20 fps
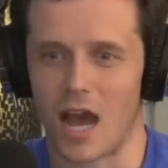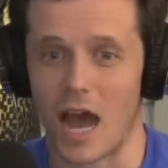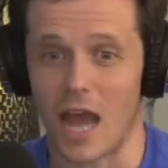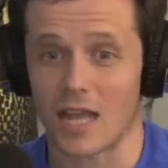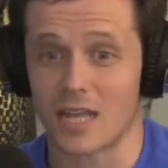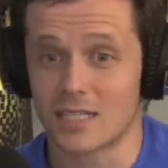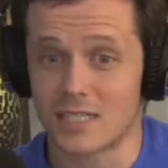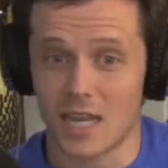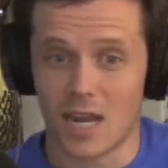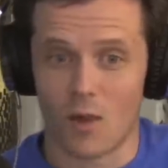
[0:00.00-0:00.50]

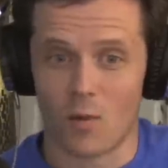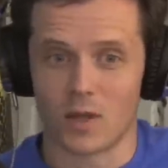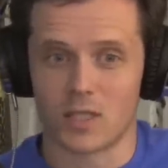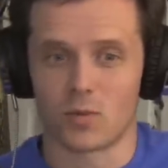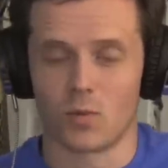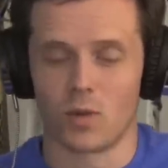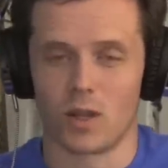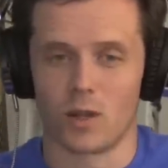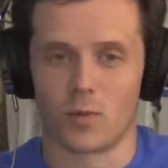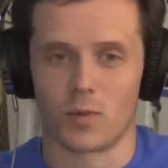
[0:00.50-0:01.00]
Because then I went
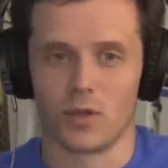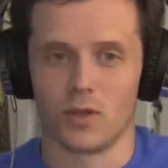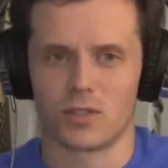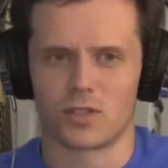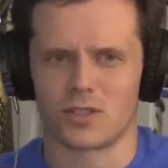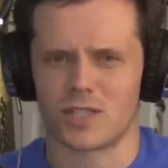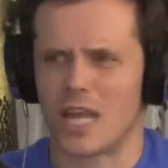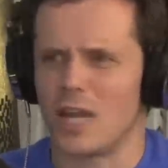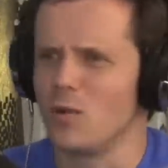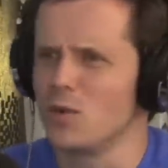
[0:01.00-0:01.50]
to one of the
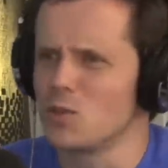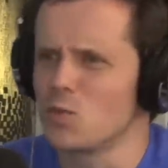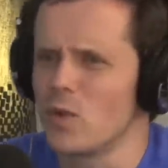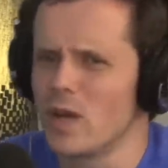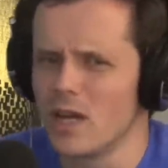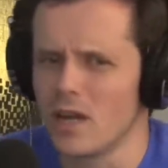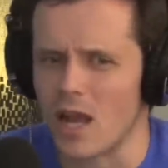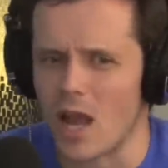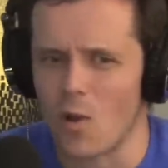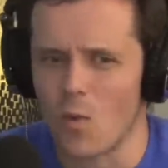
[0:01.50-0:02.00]
producers, and it was
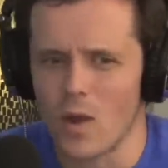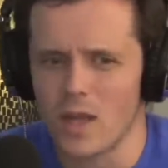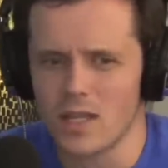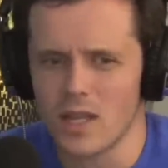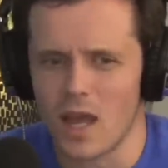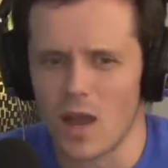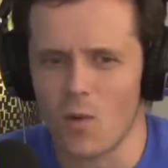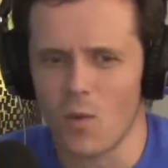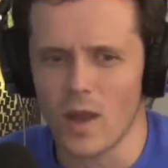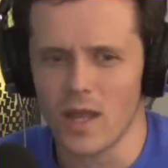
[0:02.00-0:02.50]
weird. I
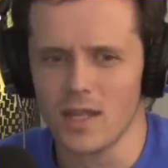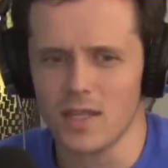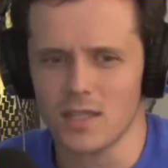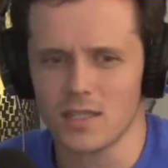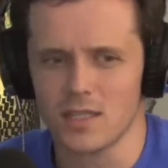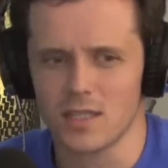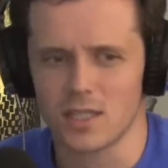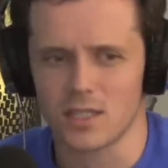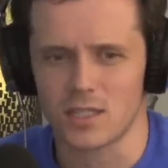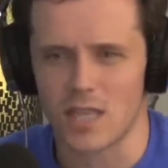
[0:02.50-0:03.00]

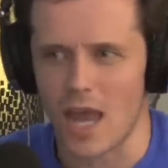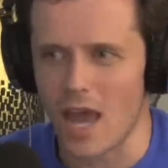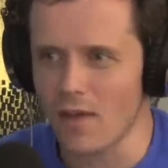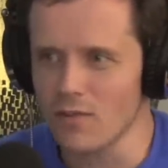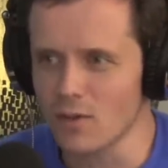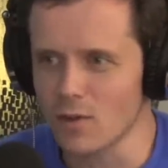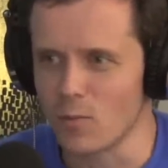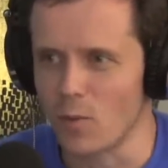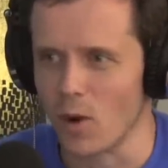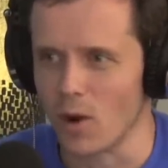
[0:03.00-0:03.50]
went to this
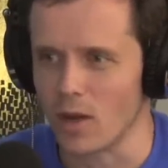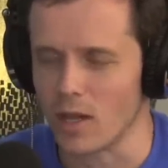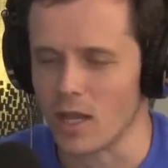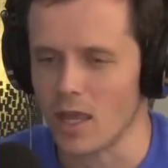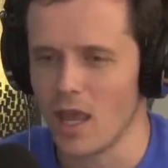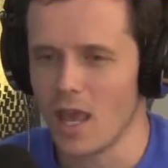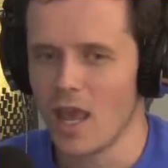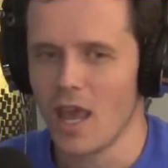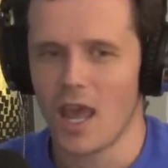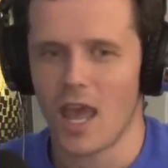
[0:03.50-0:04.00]
after
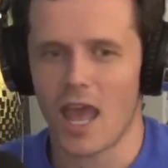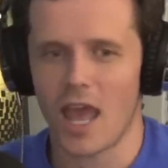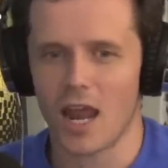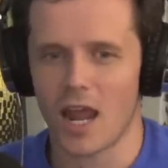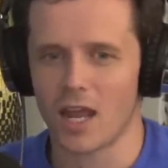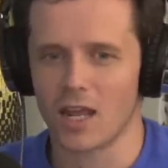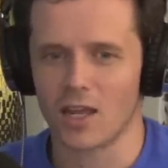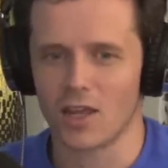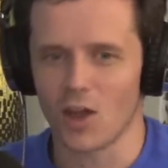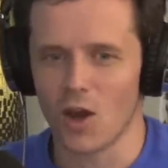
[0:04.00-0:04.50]
party, and
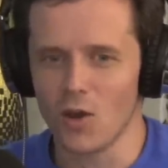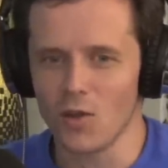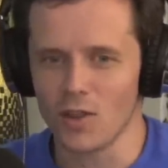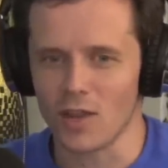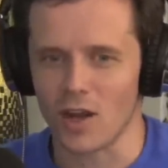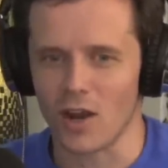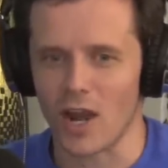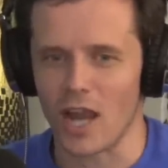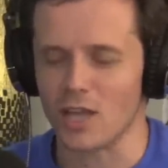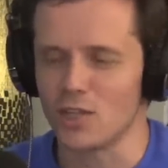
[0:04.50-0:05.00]
I go
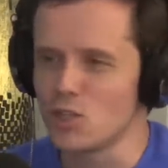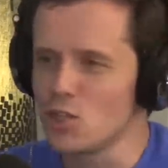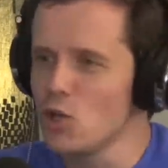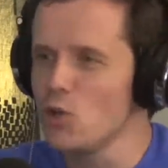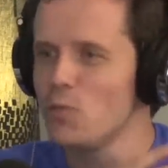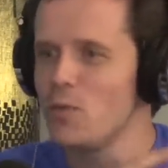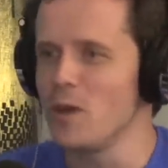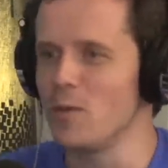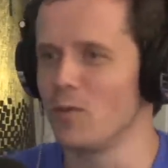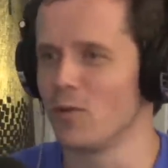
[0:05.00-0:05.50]
there, and
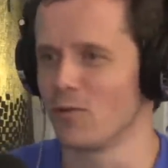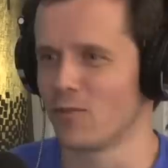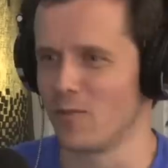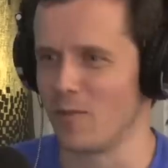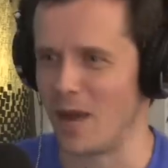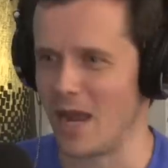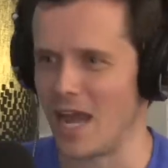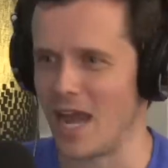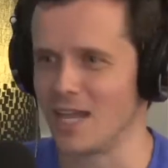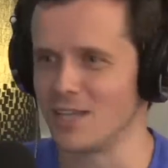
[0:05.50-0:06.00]
two people from
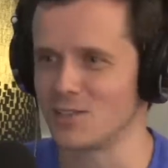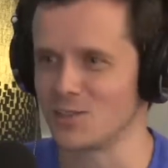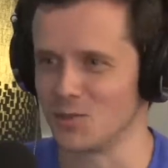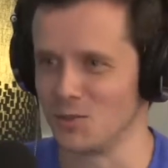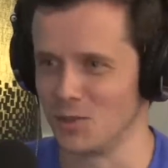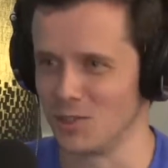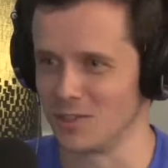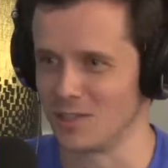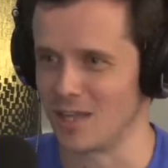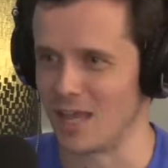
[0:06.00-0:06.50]
my high
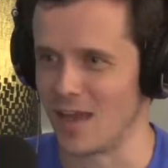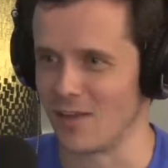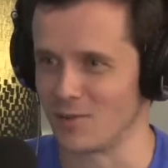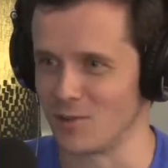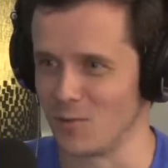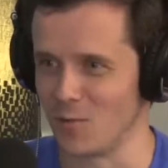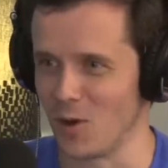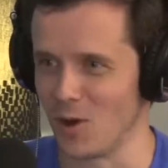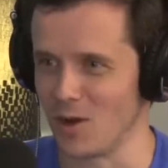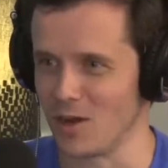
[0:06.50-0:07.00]
school are at the
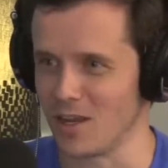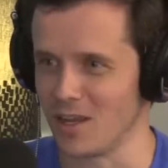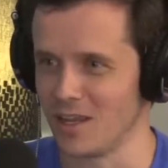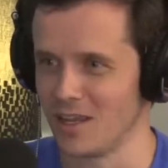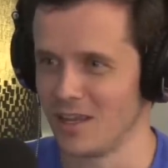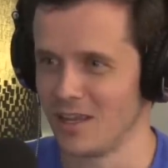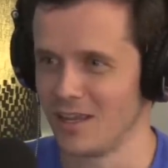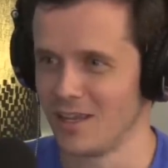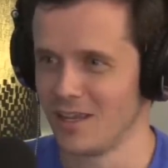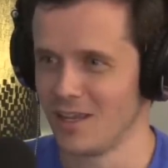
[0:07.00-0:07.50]
after party.
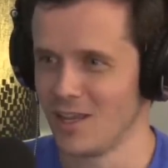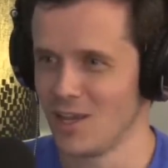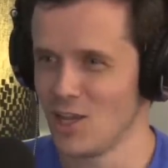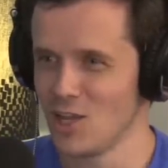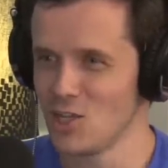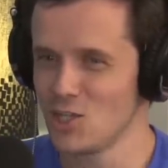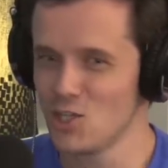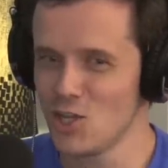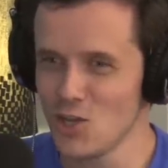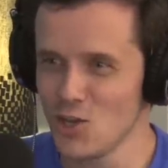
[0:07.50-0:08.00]

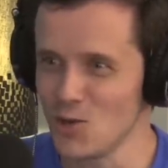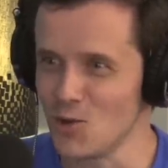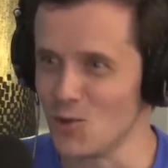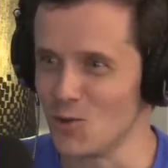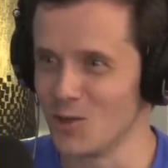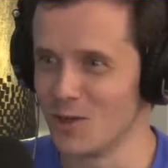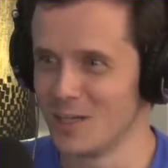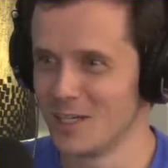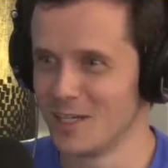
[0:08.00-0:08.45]
Two.